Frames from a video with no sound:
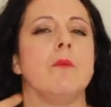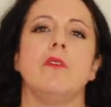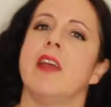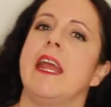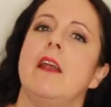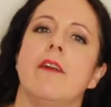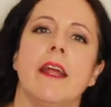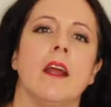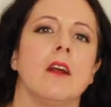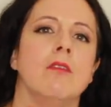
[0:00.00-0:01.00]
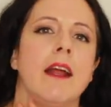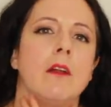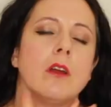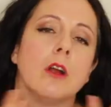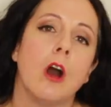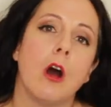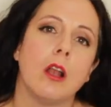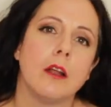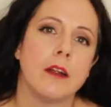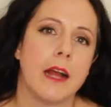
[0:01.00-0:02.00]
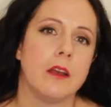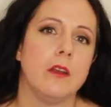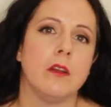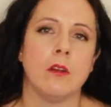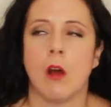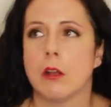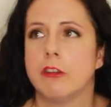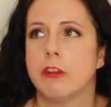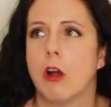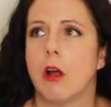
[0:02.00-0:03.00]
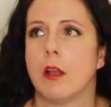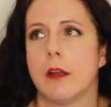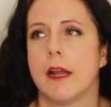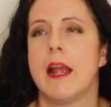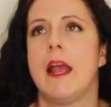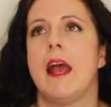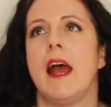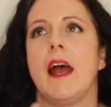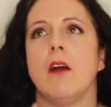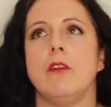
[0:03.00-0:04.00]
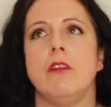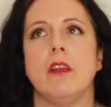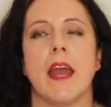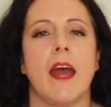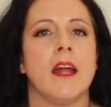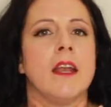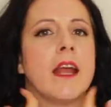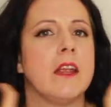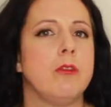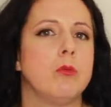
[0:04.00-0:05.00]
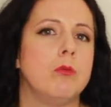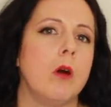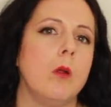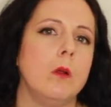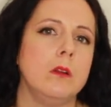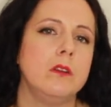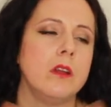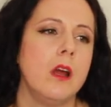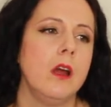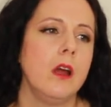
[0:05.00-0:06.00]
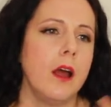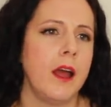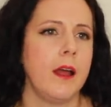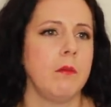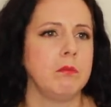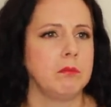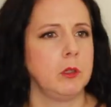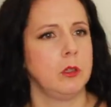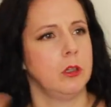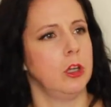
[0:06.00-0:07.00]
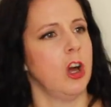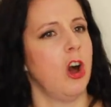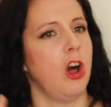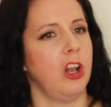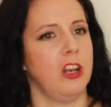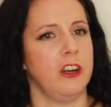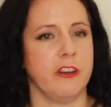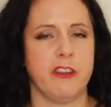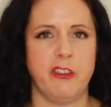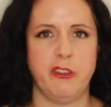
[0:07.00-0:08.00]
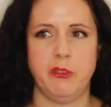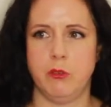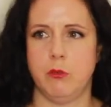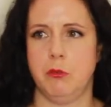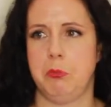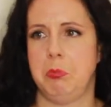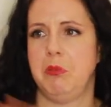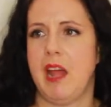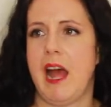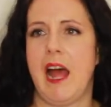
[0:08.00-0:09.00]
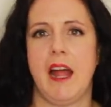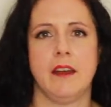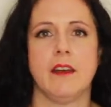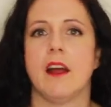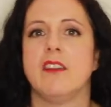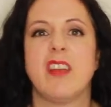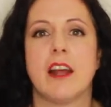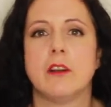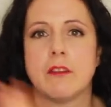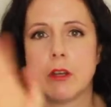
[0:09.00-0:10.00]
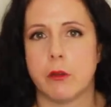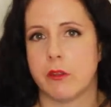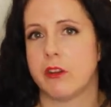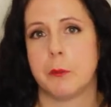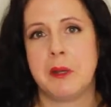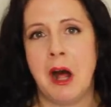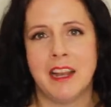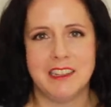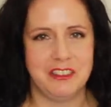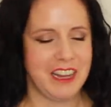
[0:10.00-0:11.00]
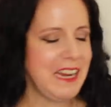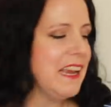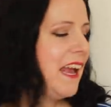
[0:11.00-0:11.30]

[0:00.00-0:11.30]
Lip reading: tailoring around a collar, how to do a notch collar, how to get a nice rolled collar stand. You see, I don't even know the terminology.